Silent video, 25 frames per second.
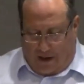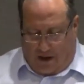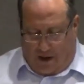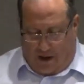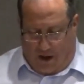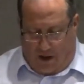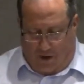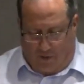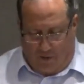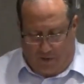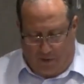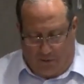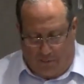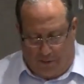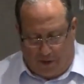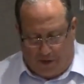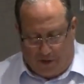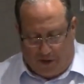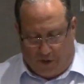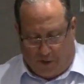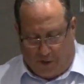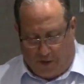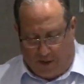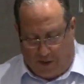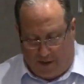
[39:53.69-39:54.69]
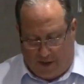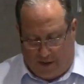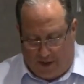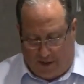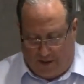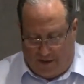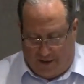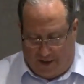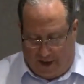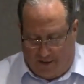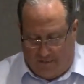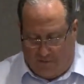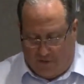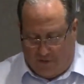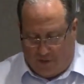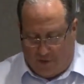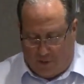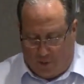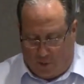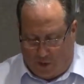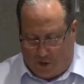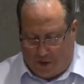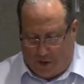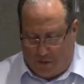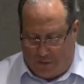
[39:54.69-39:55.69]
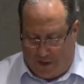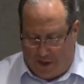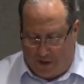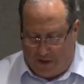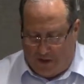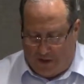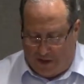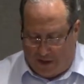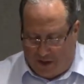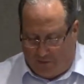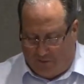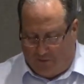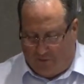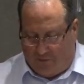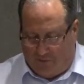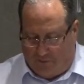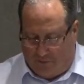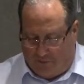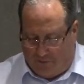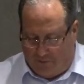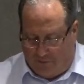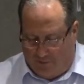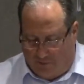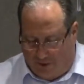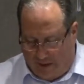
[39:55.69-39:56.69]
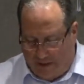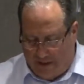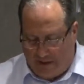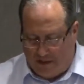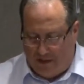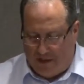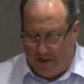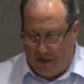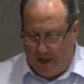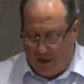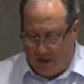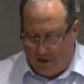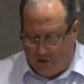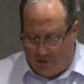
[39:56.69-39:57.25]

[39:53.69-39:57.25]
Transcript: All the miseries and evils which men suffer from vice,